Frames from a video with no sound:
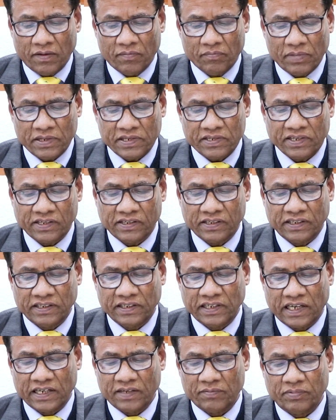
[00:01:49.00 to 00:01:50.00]

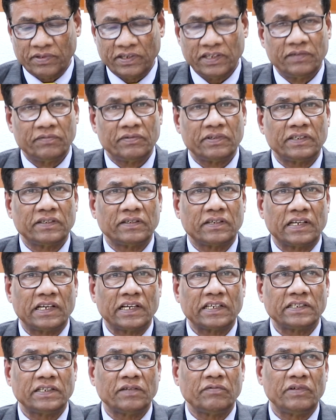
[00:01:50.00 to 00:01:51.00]
Basically, I believe in
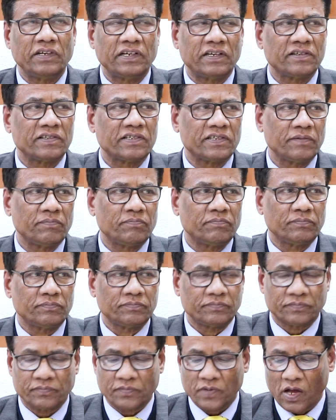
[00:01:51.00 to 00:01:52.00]
collective leadership
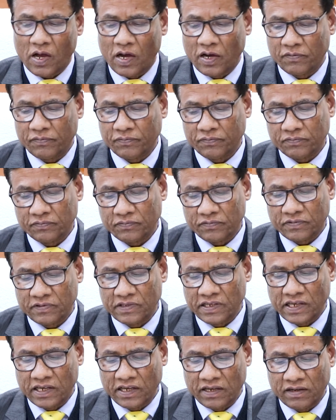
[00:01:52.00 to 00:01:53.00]
of
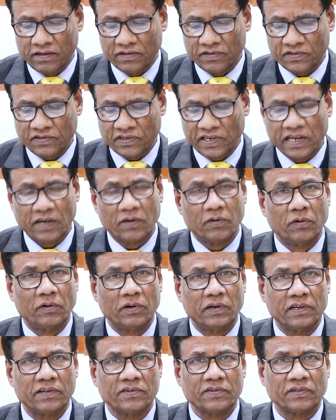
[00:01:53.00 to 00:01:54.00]
the
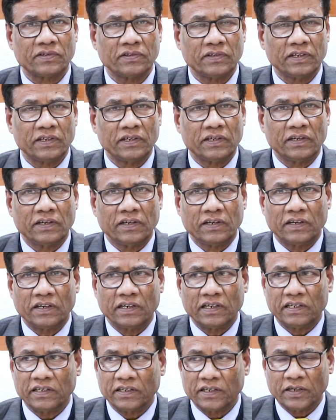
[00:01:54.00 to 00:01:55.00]
stakeholders,
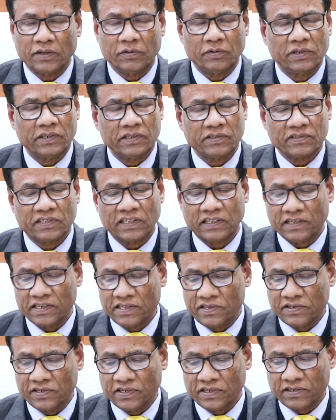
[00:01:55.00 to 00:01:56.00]
including the
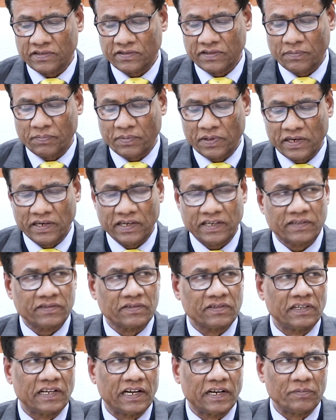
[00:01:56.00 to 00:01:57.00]
teachers, the
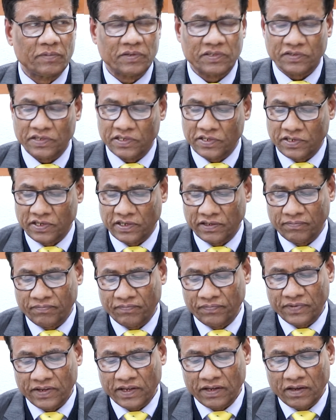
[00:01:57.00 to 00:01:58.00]
parents, the administration.
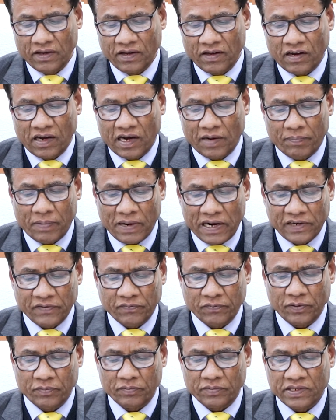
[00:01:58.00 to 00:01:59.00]
Apart
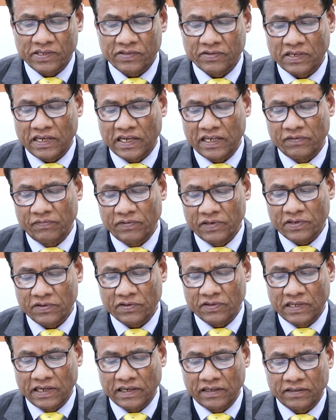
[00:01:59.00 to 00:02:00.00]
from this, I
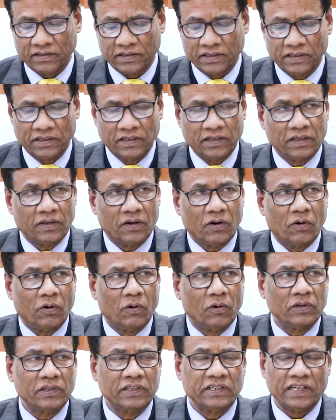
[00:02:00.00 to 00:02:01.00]
wish that
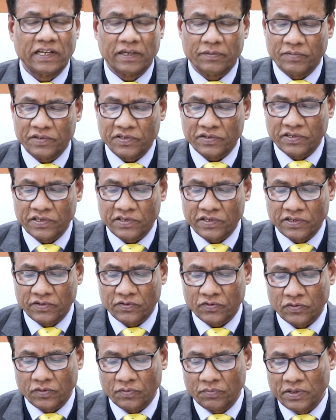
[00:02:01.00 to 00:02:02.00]
all the
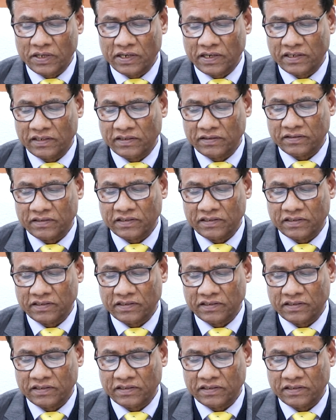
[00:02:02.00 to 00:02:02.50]
administrations should be run